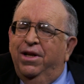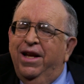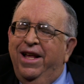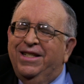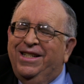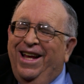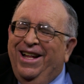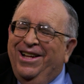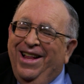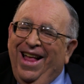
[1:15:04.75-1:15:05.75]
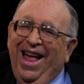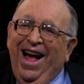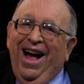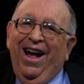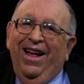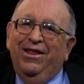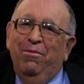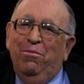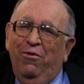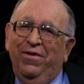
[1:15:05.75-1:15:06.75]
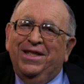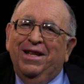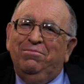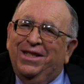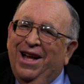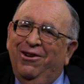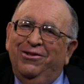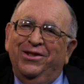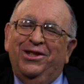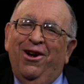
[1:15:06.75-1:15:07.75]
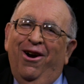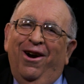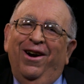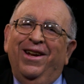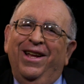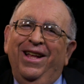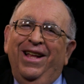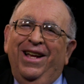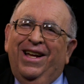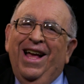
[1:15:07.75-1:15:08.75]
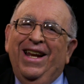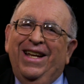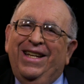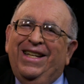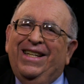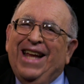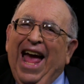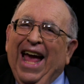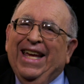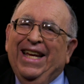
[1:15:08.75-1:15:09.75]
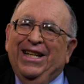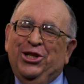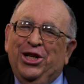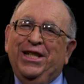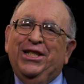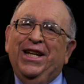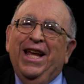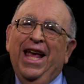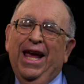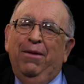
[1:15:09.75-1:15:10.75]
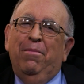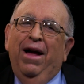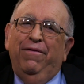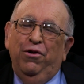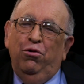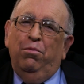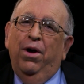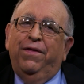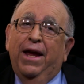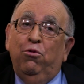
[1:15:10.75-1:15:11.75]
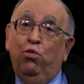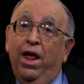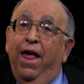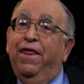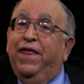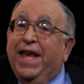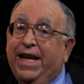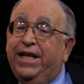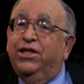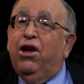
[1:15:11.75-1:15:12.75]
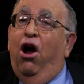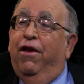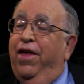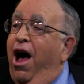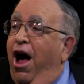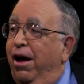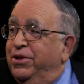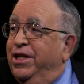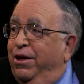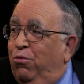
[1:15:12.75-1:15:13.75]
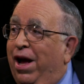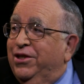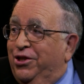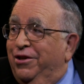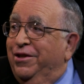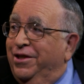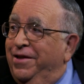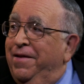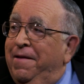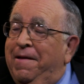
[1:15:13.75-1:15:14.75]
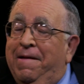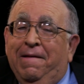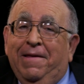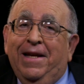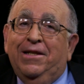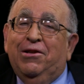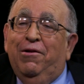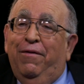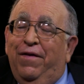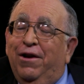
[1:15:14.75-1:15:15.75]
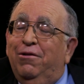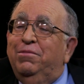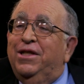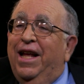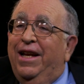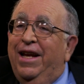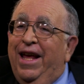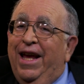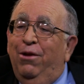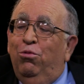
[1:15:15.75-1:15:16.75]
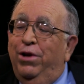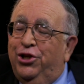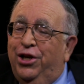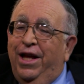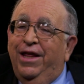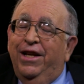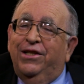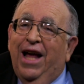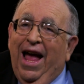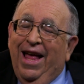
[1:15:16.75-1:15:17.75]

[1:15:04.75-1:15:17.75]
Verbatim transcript: But still, the movies themselves are kind of tacky and cheesy in my view, but these are the Hobbesian Westerns. These are the films in which there's